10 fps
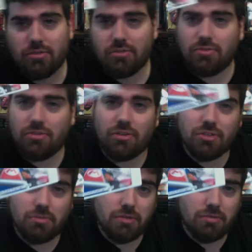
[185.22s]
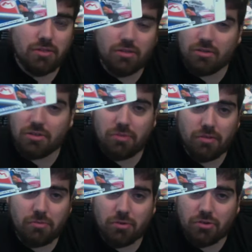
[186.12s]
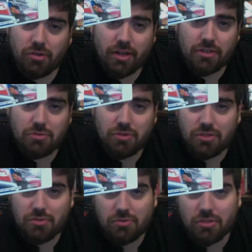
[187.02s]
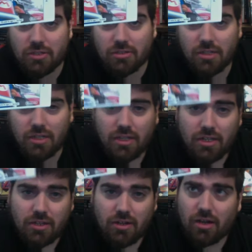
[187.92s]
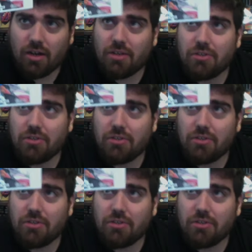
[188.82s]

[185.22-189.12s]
there are so many, you know, you can play with more tracks with this one. You